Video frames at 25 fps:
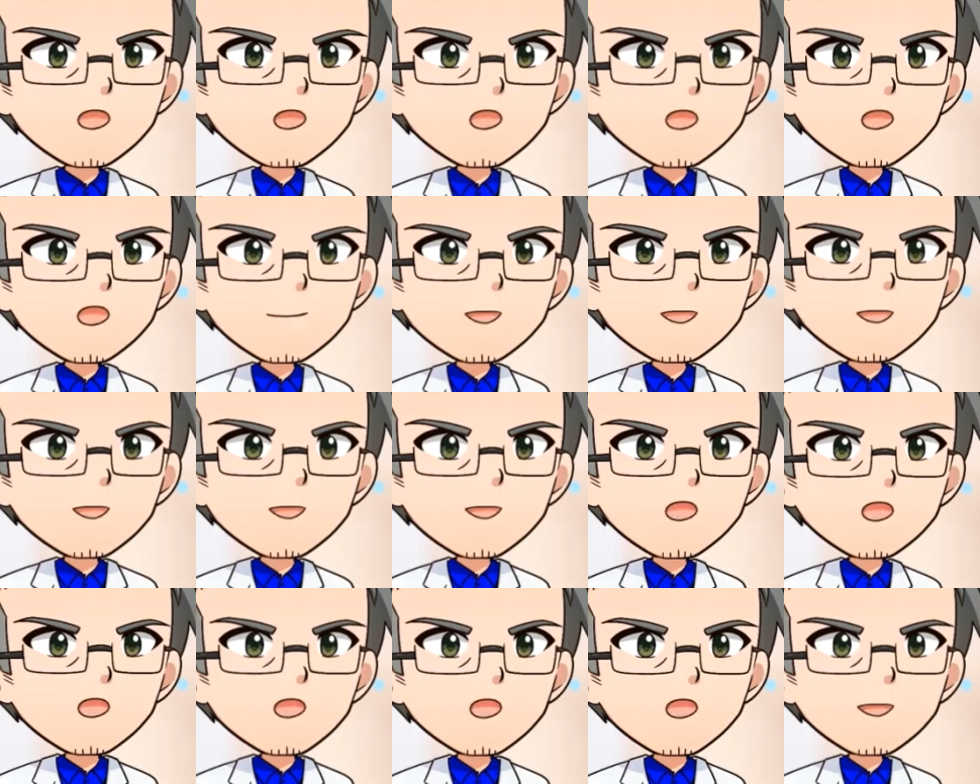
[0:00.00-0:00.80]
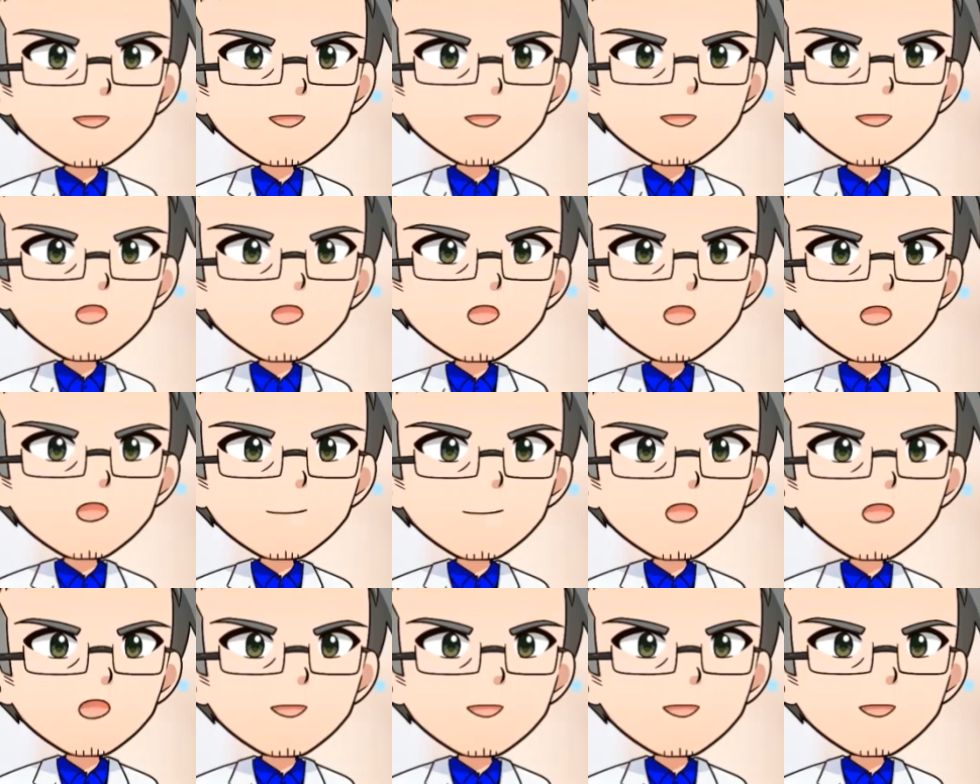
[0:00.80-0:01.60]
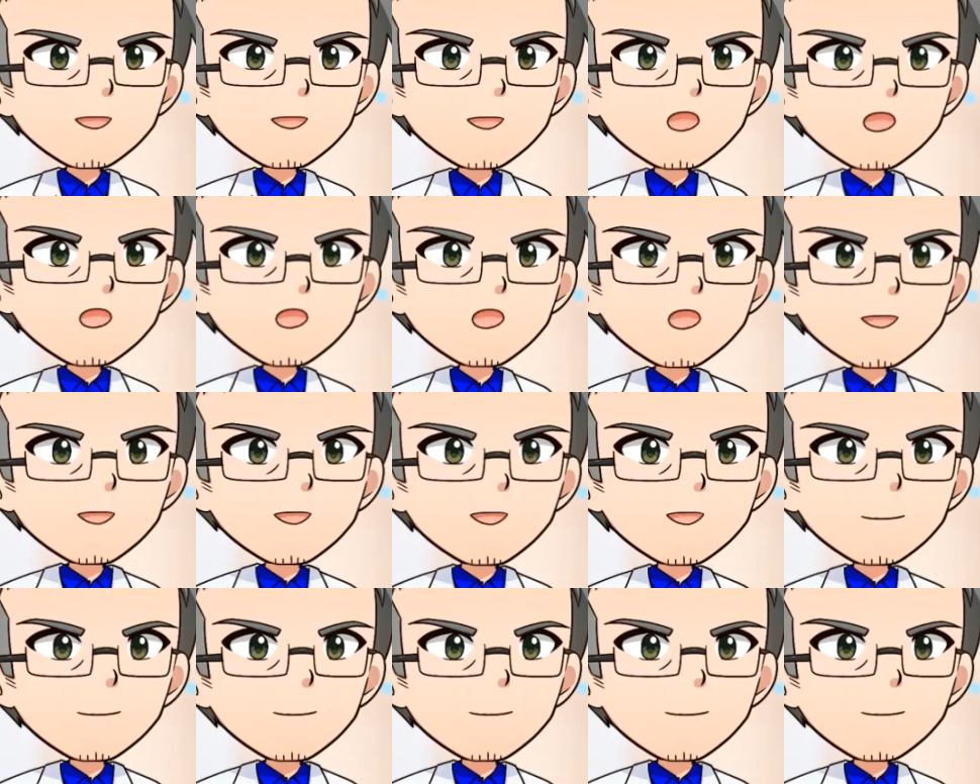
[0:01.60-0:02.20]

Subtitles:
and displaying the next minute of data.